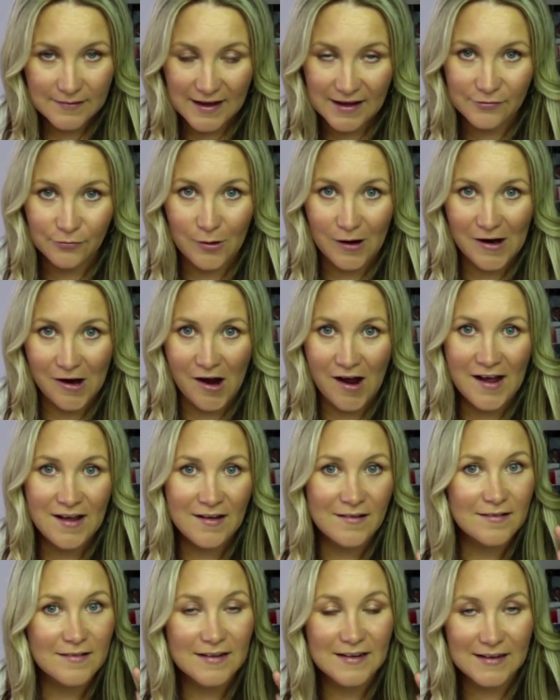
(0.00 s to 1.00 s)

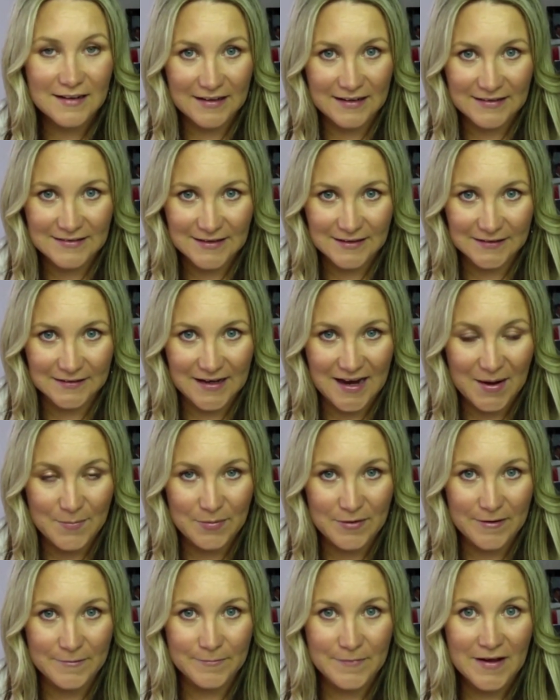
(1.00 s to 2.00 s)
FYI, it doesn't
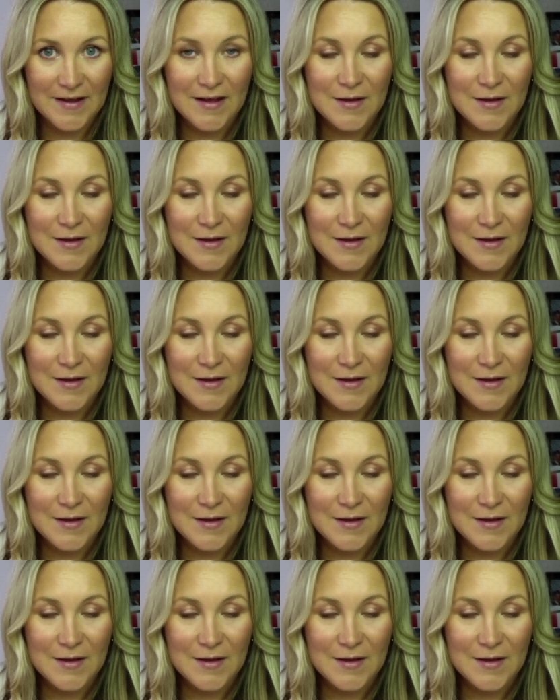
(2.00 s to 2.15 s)
happen.